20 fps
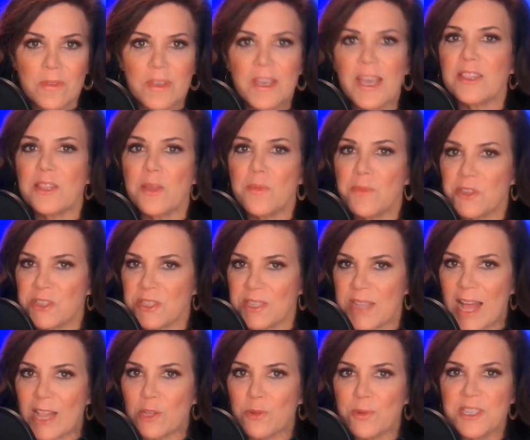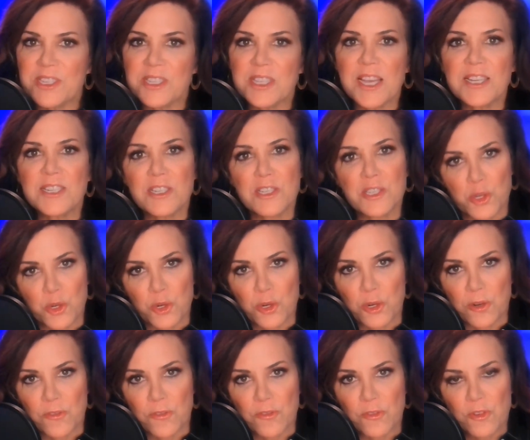get them the salaries they
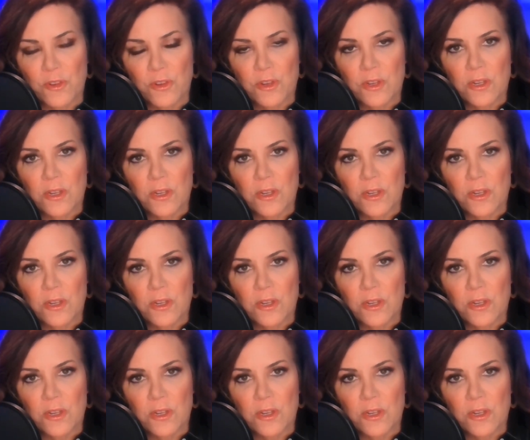deserve,